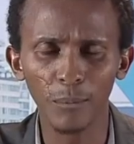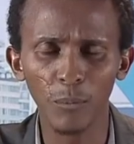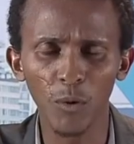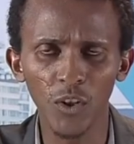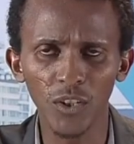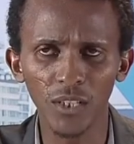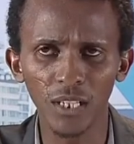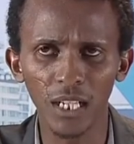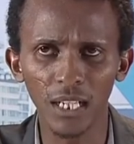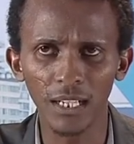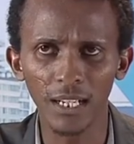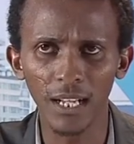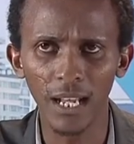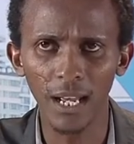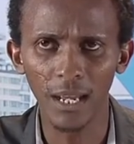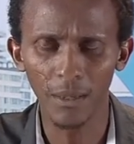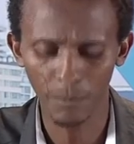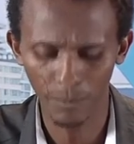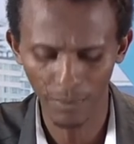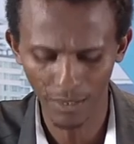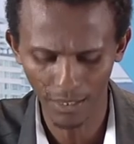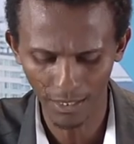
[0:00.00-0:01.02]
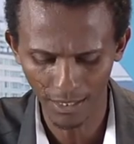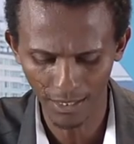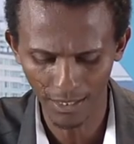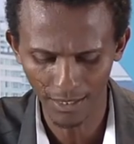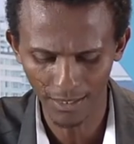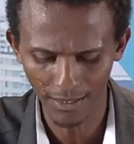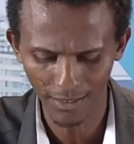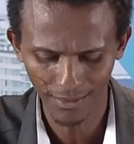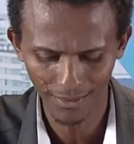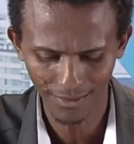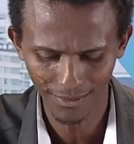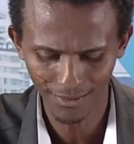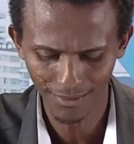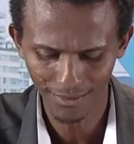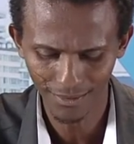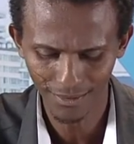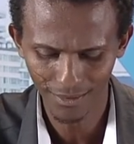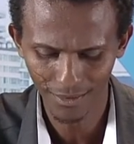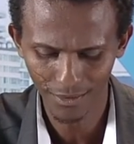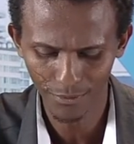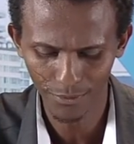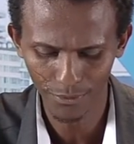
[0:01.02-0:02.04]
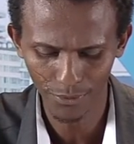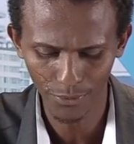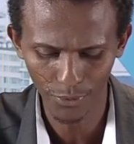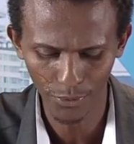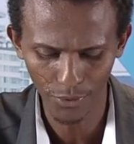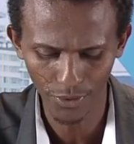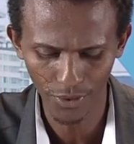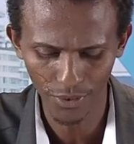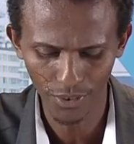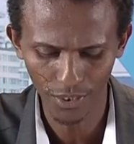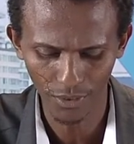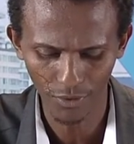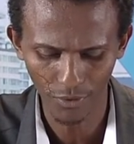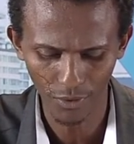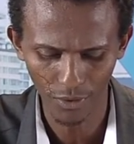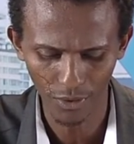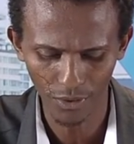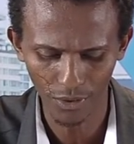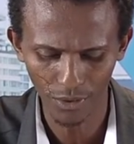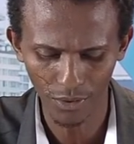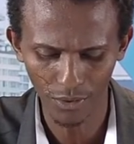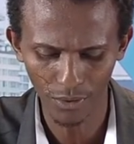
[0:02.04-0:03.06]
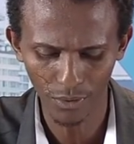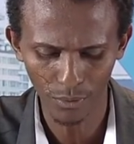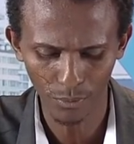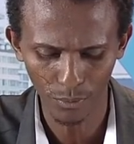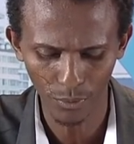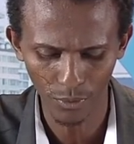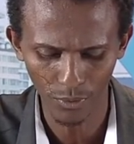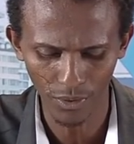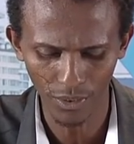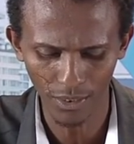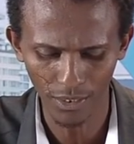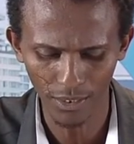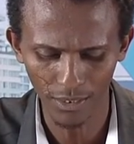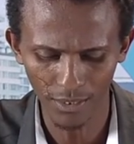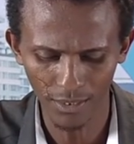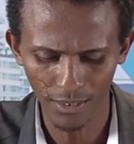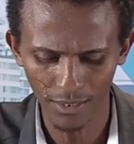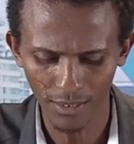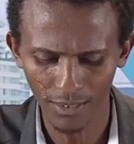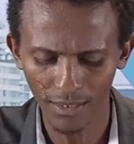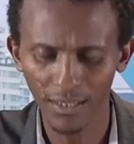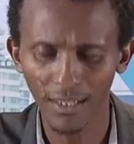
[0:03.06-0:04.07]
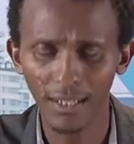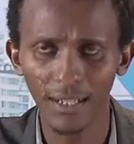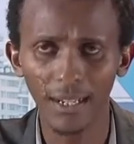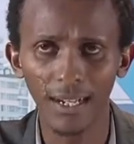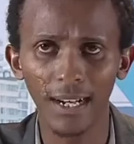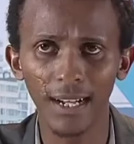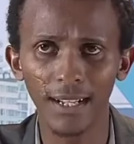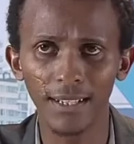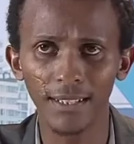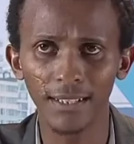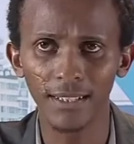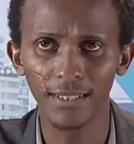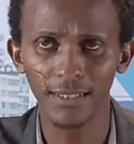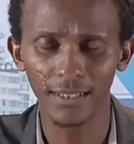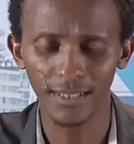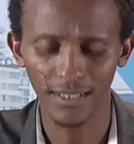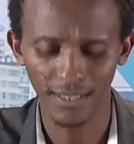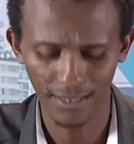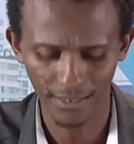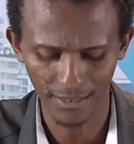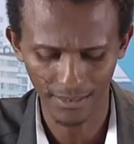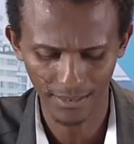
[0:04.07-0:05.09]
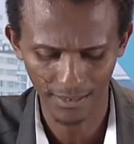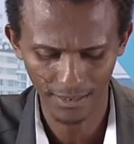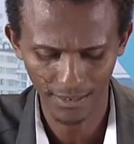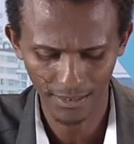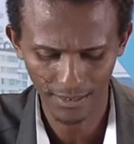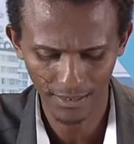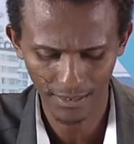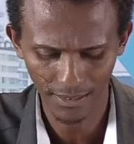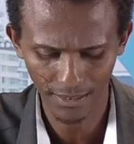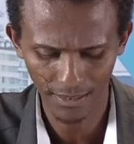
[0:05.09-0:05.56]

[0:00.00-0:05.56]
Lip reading: more than 9 million food insecurity who need assistance.